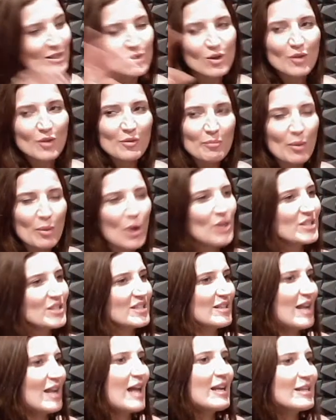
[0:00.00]
not the
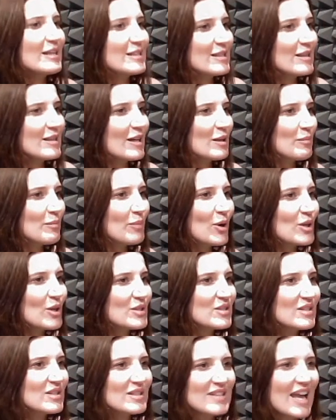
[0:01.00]
personality that a
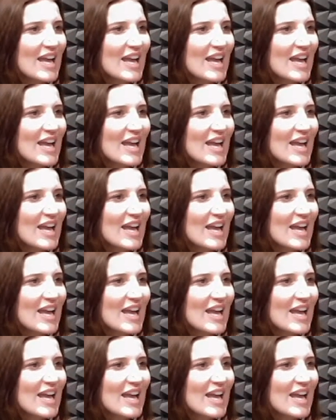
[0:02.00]
person is